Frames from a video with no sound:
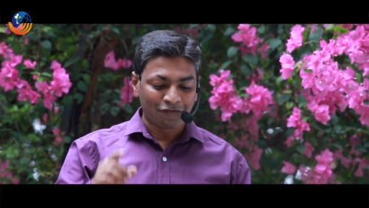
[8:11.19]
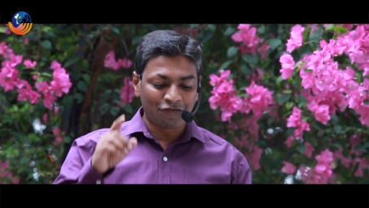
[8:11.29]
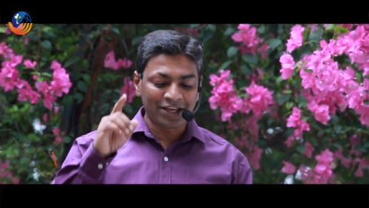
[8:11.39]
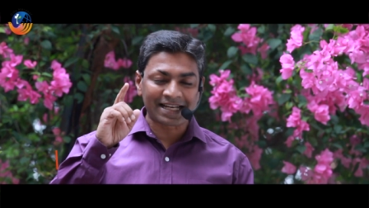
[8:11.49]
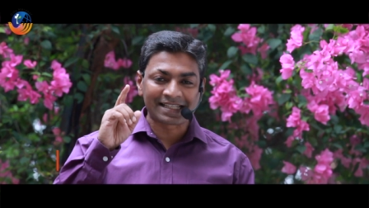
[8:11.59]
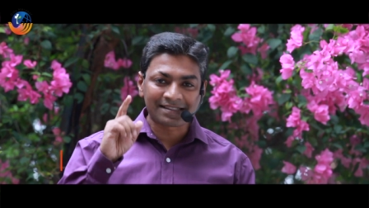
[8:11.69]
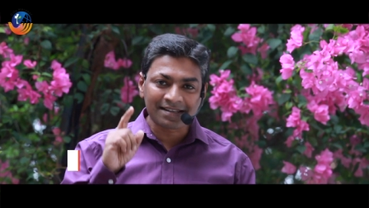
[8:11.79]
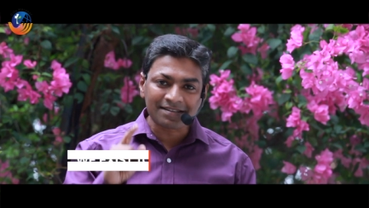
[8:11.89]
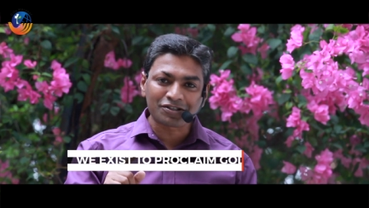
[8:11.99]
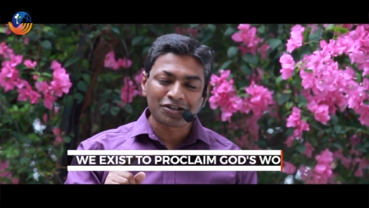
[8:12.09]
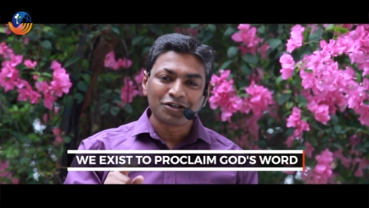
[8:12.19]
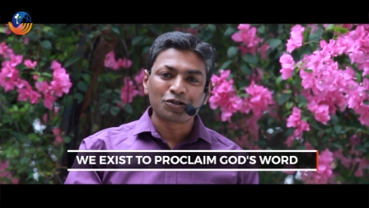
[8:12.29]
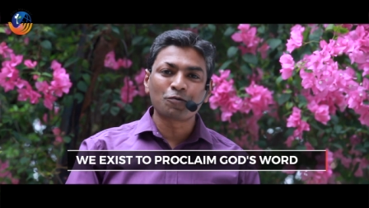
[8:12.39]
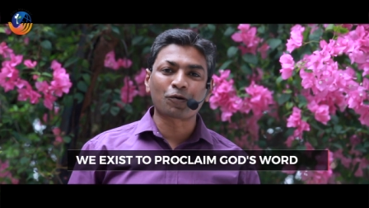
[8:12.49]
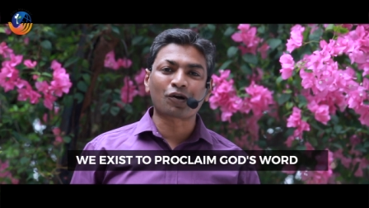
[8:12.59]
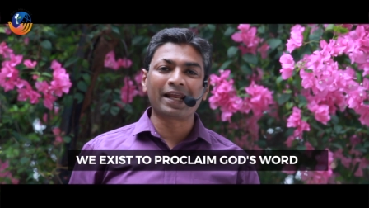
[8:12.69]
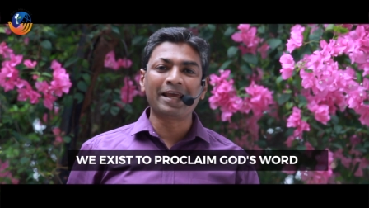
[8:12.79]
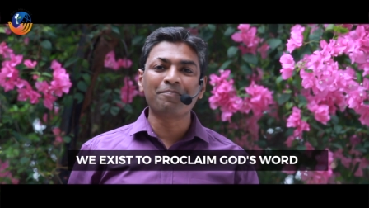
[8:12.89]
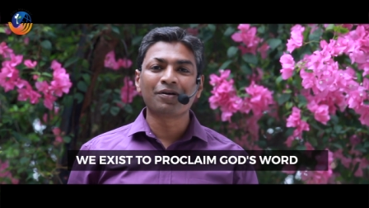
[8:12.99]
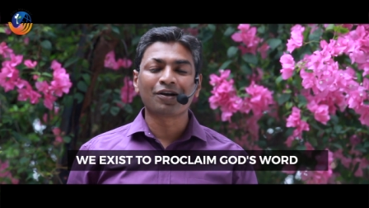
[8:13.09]
We exist to
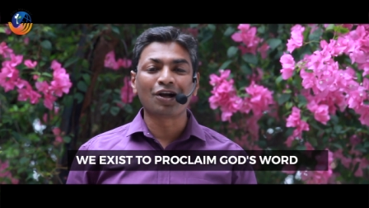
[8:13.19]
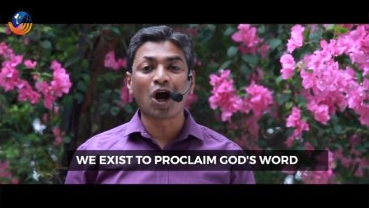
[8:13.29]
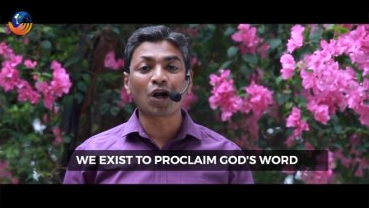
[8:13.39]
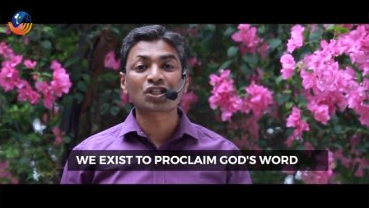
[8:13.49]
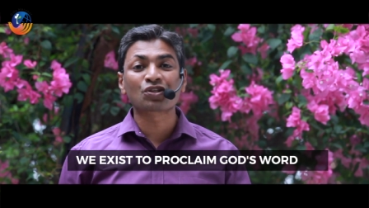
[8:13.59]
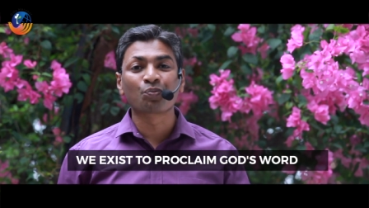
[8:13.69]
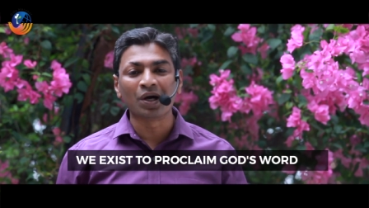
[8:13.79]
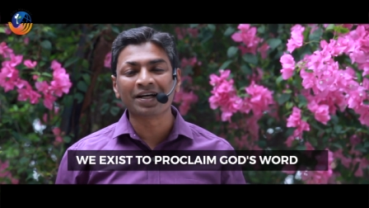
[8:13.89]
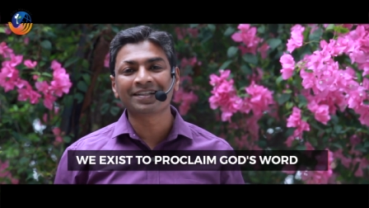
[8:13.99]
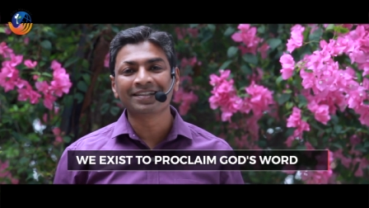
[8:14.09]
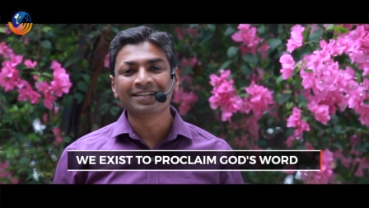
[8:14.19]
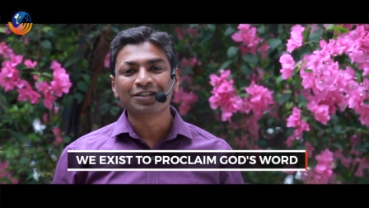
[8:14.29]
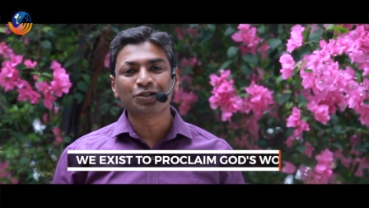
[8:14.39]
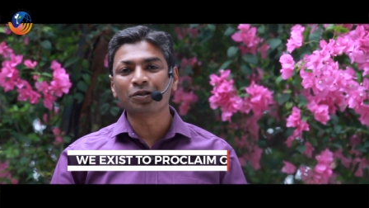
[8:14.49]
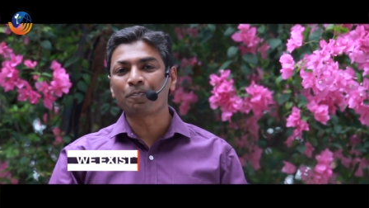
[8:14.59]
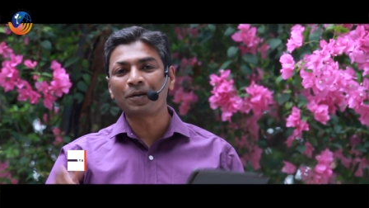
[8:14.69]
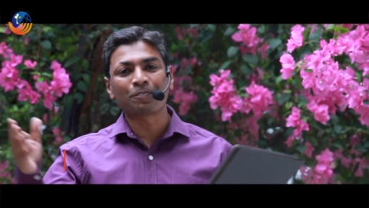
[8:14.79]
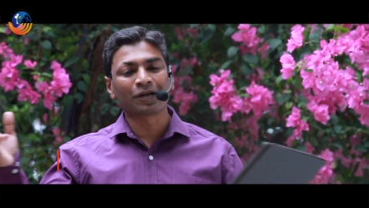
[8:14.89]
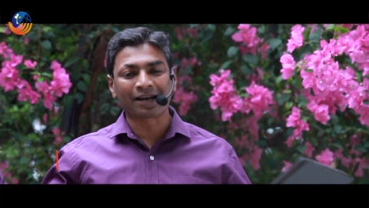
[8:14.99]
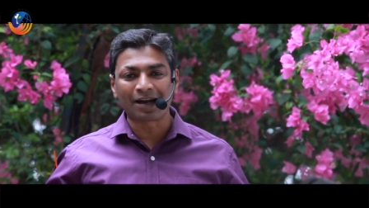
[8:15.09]
proclaim God's word to the
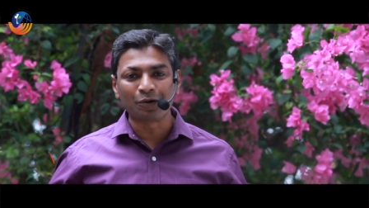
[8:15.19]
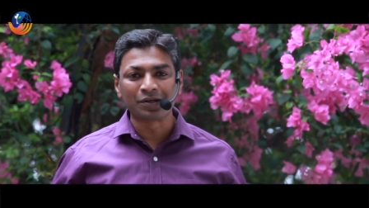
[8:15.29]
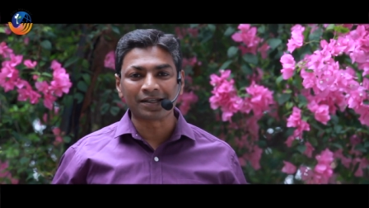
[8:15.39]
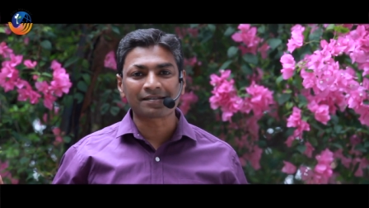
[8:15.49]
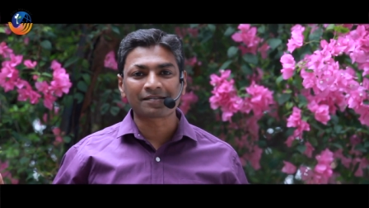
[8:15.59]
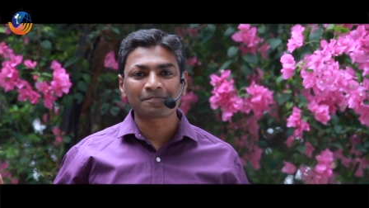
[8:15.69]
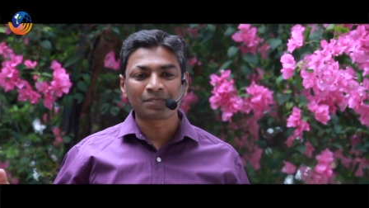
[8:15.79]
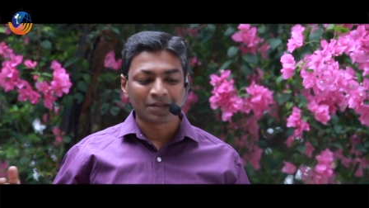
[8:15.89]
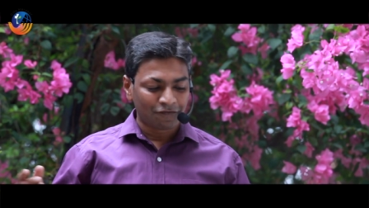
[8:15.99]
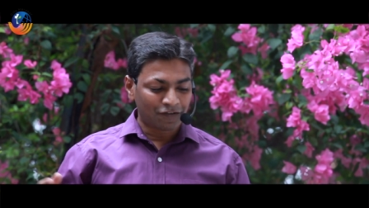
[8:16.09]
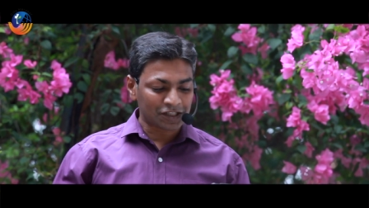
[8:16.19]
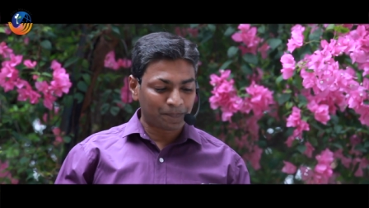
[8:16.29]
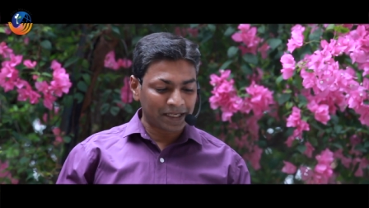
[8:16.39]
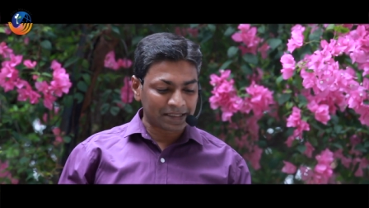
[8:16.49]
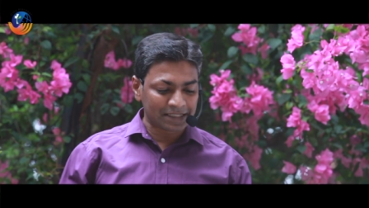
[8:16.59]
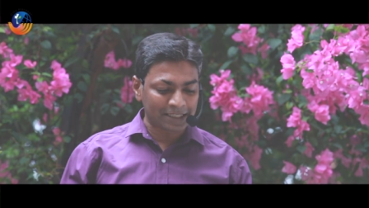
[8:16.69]
people around us. 1 Peter